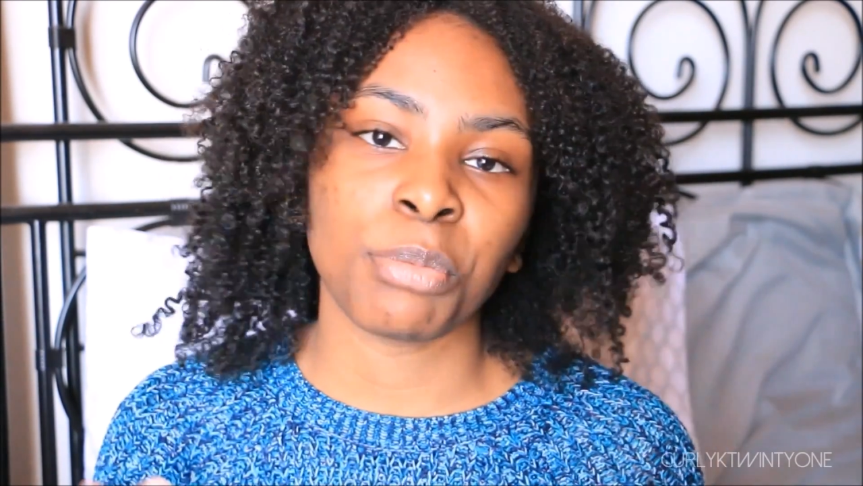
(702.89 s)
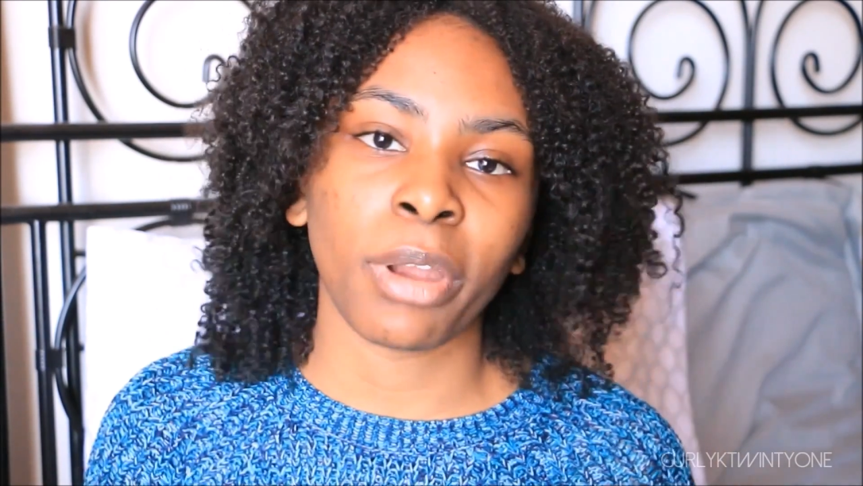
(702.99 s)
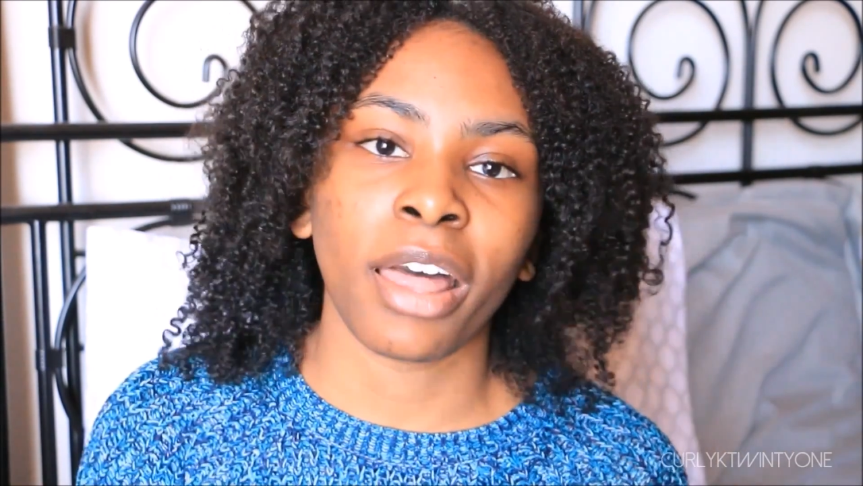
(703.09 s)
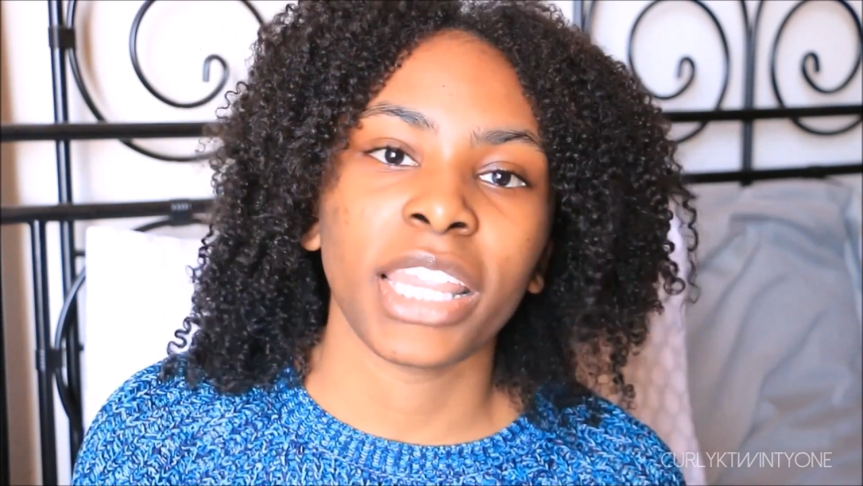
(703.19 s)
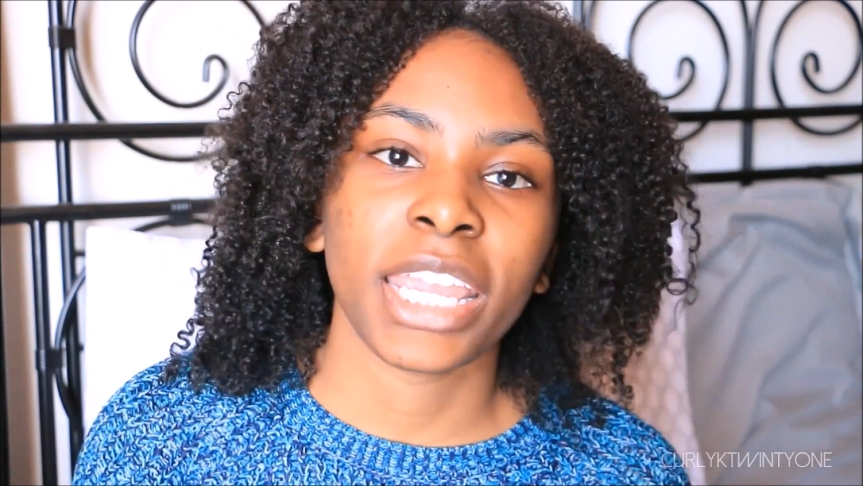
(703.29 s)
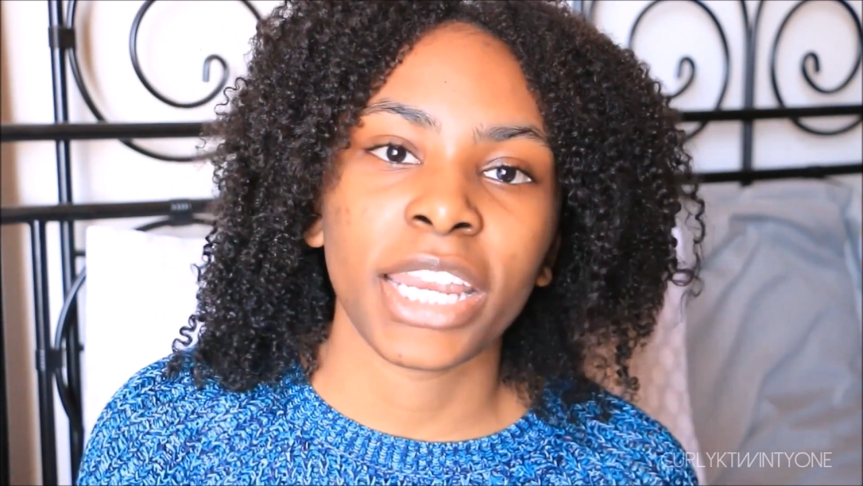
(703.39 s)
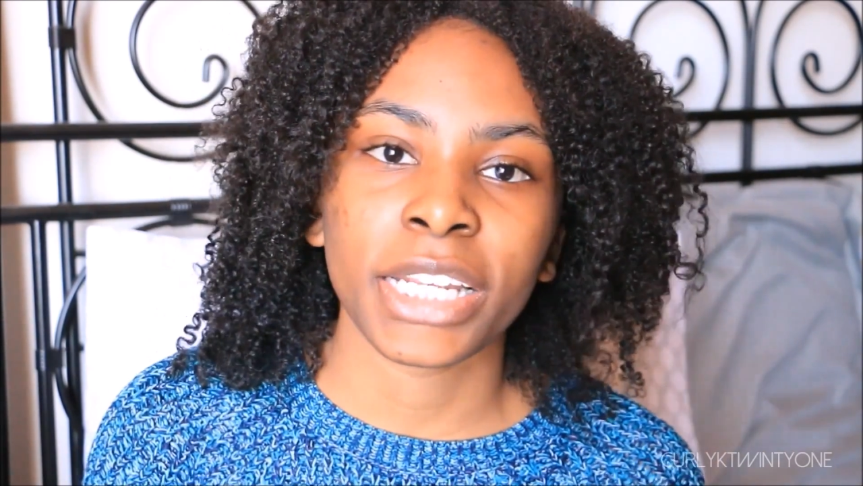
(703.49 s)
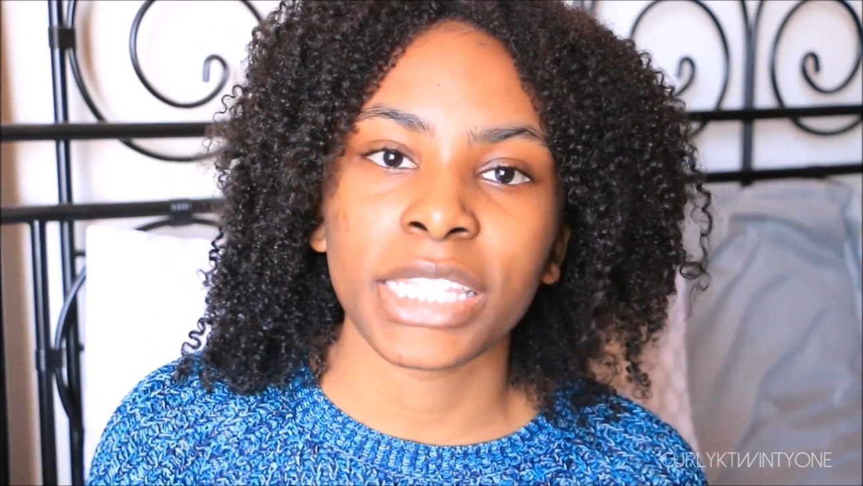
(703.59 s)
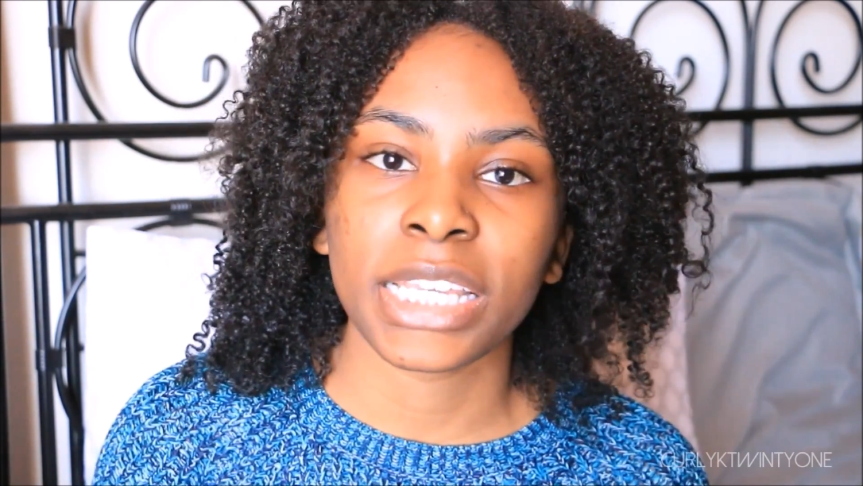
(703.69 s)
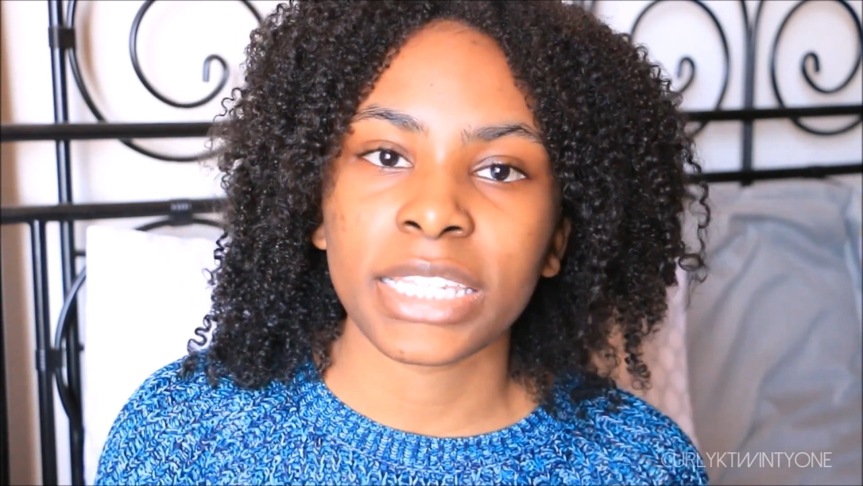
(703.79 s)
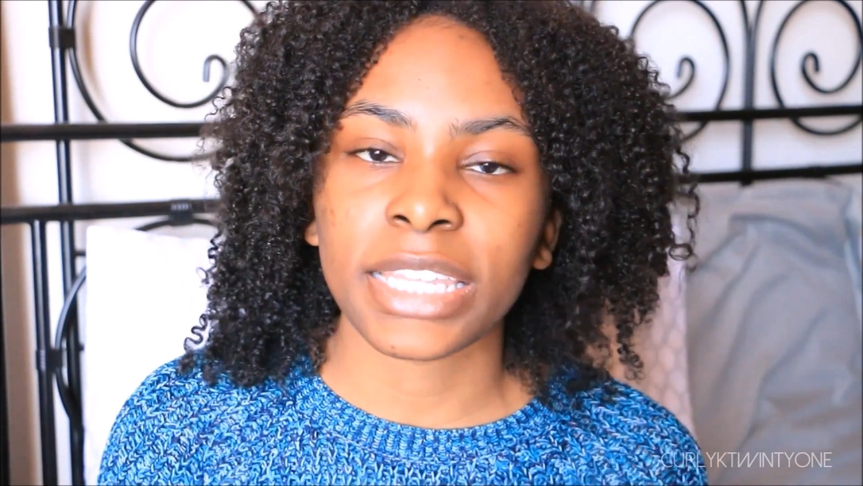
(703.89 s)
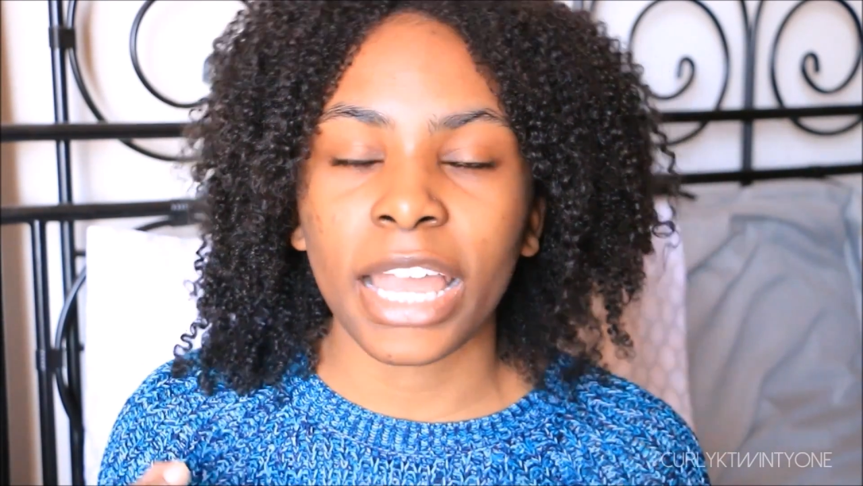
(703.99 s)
You probably hear this.